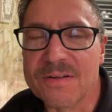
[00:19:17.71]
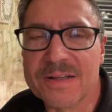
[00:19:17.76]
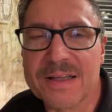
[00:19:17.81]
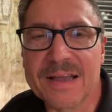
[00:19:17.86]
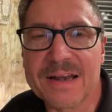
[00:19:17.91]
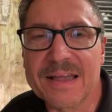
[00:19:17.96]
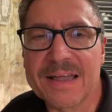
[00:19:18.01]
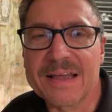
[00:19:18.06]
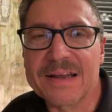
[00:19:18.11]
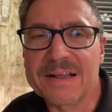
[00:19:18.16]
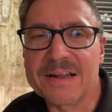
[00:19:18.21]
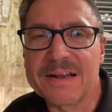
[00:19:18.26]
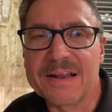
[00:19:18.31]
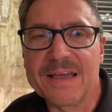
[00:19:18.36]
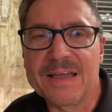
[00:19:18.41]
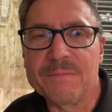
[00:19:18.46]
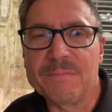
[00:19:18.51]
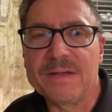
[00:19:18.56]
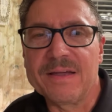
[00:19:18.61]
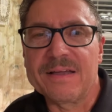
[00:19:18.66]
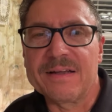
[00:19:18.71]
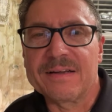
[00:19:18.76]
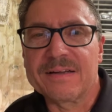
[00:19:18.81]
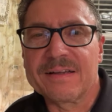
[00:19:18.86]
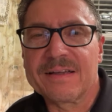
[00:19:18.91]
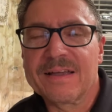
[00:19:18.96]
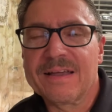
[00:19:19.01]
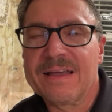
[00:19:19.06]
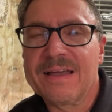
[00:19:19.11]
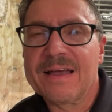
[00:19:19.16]
Can I get an amen?
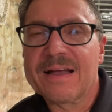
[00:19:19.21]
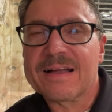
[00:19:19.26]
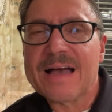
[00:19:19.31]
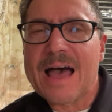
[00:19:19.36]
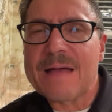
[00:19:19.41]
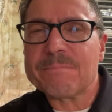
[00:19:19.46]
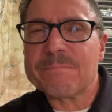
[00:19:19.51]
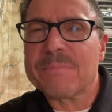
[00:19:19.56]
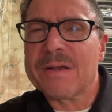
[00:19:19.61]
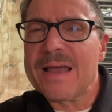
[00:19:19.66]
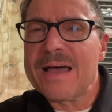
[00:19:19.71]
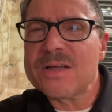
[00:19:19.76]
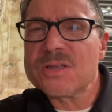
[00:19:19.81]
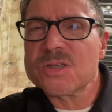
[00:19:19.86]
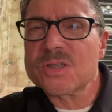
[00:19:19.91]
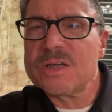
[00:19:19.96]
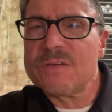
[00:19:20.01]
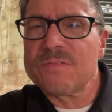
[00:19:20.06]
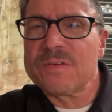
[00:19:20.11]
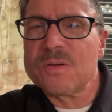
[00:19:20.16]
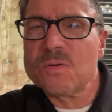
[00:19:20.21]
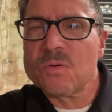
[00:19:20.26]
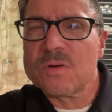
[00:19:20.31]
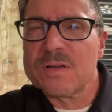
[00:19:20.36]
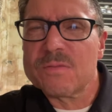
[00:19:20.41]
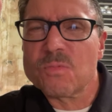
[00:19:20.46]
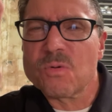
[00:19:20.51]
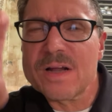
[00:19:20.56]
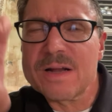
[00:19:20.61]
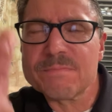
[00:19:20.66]
God bless you. If you want
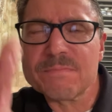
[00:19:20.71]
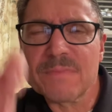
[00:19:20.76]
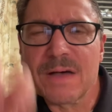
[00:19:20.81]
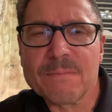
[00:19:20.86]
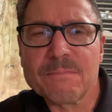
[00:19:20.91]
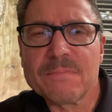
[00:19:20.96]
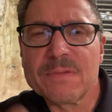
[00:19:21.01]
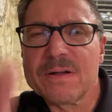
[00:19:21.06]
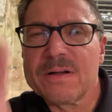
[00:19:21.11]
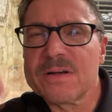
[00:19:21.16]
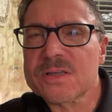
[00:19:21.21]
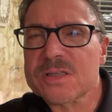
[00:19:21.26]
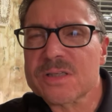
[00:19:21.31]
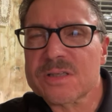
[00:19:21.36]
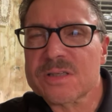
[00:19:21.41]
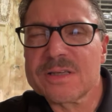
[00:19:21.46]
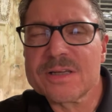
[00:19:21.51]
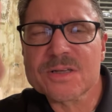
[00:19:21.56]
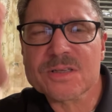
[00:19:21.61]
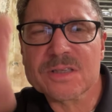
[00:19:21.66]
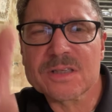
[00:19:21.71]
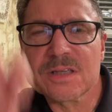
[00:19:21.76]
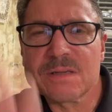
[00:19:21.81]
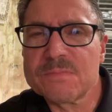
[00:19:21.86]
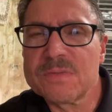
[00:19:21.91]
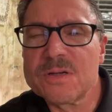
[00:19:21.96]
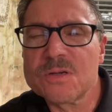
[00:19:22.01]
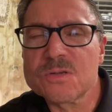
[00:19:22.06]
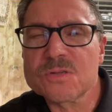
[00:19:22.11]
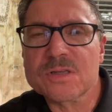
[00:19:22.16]
to read my books, listen to the
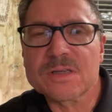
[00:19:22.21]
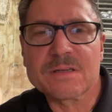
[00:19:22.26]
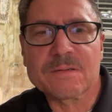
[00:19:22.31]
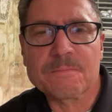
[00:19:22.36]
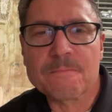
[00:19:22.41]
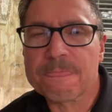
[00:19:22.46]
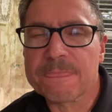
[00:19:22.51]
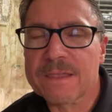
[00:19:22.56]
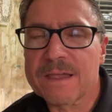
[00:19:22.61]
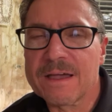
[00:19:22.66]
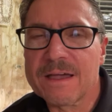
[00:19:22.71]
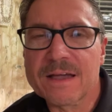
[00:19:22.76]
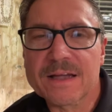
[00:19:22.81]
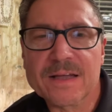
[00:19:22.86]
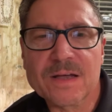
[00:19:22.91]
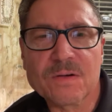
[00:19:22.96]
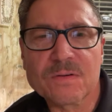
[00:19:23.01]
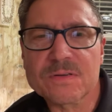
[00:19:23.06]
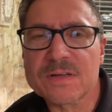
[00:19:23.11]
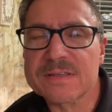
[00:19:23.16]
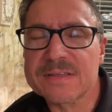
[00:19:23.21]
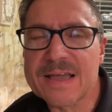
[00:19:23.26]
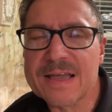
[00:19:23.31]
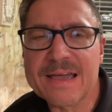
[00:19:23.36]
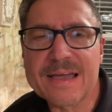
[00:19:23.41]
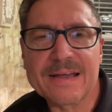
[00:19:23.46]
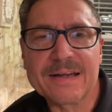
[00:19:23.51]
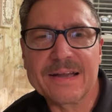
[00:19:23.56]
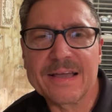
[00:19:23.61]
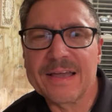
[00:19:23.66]
music, Go to
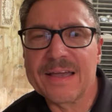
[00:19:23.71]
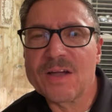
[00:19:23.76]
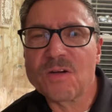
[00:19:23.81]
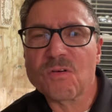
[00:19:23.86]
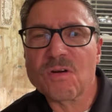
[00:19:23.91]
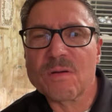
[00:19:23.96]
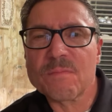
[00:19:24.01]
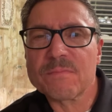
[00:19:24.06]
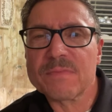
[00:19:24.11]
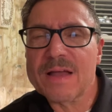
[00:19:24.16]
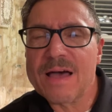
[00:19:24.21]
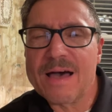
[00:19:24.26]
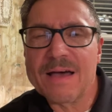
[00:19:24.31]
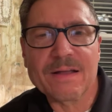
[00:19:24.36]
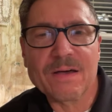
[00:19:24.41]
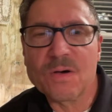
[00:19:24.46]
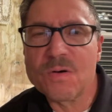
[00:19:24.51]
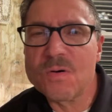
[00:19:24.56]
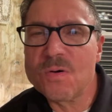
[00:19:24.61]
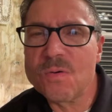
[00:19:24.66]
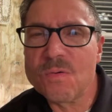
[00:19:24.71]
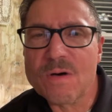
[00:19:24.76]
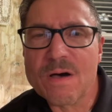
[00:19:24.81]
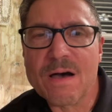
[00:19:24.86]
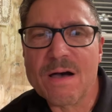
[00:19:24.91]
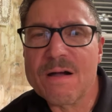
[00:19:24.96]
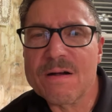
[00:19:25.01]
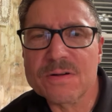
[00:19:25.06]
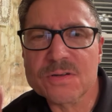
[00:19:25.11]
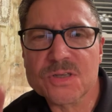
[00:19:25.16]
daningram.org.
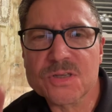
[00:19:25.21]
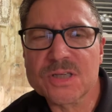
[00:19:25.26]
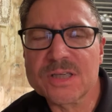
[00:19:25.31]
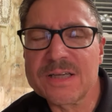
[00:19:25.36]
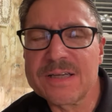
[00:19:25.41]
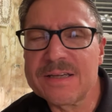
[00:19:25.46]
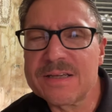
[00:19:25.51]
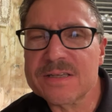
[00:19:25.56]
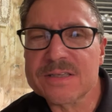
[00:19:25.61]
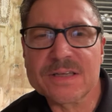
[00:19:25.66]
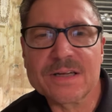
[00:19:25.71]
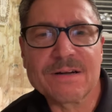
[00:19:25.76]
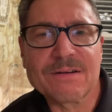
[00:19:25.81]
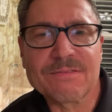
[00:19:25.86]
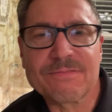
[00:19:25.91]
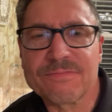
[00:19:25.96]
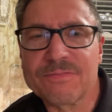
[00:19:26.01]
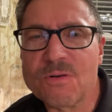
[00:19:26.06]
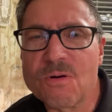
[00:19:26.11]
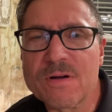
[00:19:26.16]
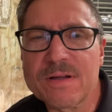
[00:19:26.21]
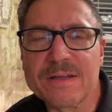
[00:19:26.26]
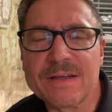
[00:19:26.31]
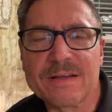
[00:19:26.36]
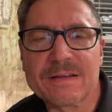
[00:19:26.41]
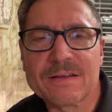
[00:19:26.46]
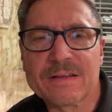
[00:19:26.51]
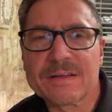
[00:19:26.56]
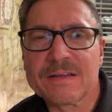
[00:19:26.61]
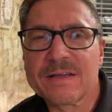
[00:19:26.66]
It's there for you.
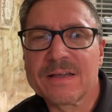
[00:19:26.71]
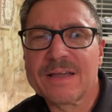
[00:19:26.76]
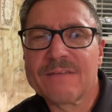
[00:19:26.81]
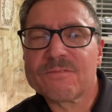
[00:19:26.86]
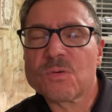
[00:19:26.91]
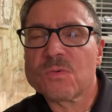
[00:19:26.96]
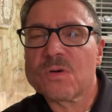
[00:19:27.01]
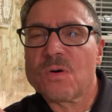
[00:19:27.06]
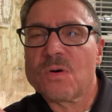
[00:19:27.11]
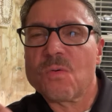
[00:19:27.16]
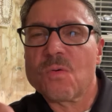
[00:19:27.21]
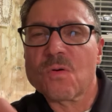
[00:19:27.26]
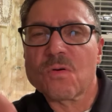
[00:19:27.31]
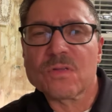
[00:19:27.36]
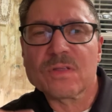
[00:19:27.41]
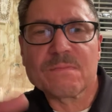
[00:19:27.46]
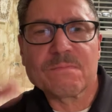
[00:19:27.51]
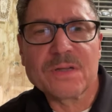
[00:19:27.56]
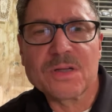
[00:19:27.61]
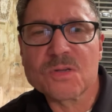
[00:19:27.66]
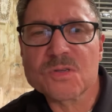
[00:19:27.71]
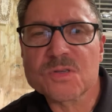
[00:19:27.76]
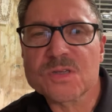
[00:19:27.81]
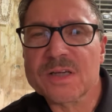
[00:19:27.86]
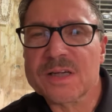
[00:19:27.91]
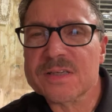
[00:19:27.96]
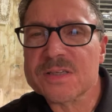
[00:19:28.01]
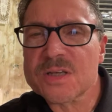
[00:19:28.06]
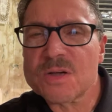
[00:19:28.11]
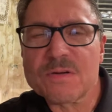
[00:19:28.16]
If you want to order the
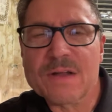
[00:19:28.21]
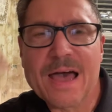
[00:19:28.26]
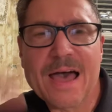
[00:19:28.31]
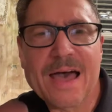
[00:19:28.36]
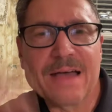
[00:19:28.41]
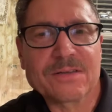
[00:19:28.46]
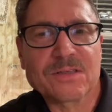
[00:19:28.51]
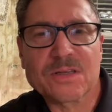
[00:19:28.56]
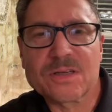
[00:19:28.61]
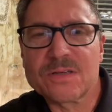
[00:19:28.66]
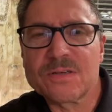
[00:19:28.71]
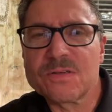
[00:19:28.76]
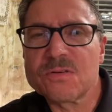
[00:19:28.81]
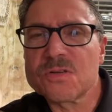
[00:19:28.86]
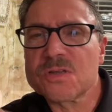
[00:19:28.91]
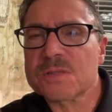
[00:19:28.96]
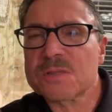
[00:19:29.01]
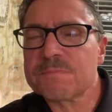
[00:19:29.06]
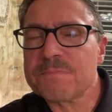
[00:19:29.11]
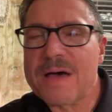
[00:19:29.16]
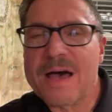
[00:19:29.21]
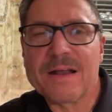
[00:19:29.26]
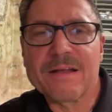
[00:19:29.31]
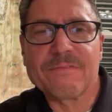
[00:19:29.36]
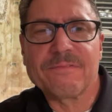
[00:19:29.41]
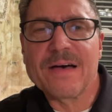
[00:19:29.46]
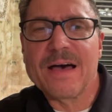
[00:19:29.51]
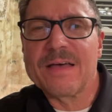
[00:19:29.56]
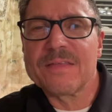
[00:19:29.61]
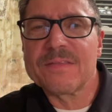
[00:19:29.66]
music, it's on iTunes,
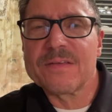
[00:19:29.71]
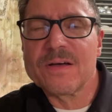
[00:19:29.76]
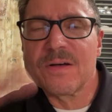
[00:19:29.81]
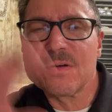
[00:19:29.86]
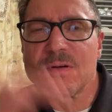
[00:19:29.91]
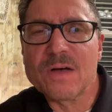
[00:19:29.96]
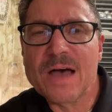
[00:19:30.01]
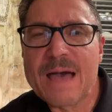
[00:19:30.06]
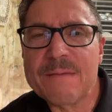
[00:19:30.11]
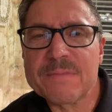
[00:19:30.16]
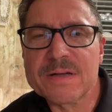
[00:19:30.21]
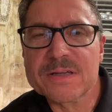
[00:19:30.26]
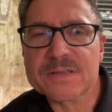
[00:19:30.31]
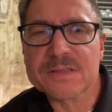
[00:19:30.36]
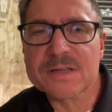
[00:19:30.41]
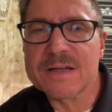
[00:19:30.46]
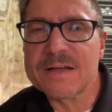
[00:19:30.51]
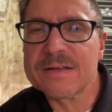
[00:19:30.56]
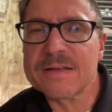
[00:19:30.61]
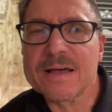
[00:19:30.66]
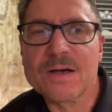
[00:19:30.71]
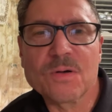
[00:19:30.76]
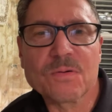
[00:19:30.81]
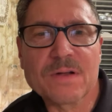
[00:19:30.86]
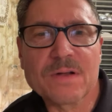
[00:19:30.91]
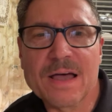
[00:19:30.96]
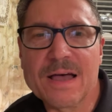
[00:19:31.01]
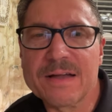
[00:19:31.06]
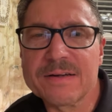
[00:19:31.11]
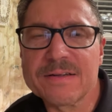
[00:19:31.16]
Spotify, the whole Amazon, the whole
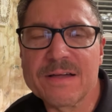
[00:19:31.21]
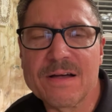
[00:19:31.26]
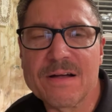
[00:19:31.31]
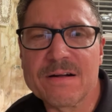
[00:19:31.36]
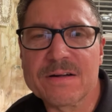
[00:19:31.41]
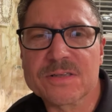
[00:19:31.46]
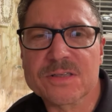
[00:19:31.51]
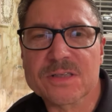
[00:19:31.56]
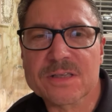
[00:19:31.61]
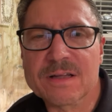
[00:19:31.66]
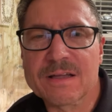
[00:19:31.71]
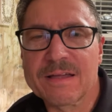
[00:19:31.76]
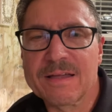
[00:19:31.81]
nine yards.